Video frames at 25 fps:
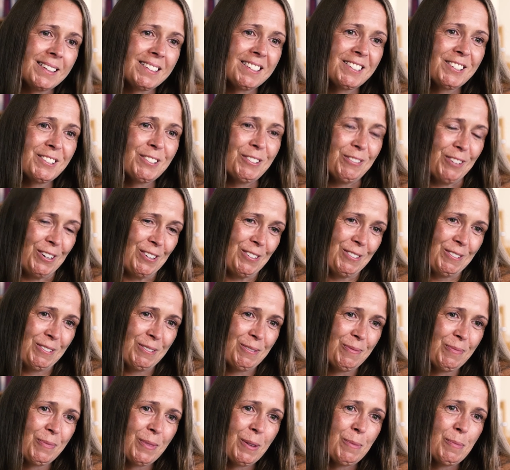and
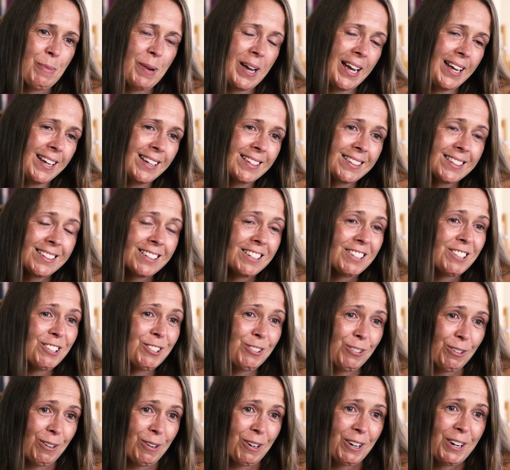strong, but he isn't as
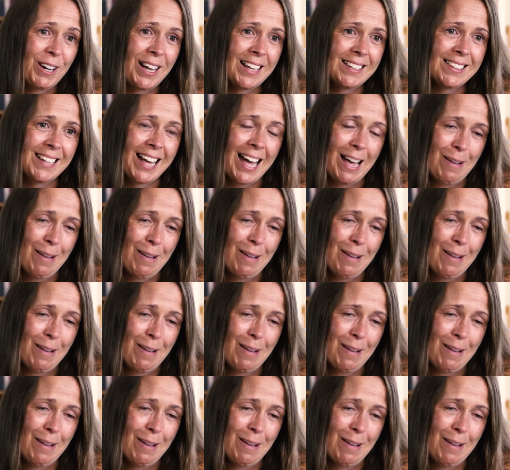strong as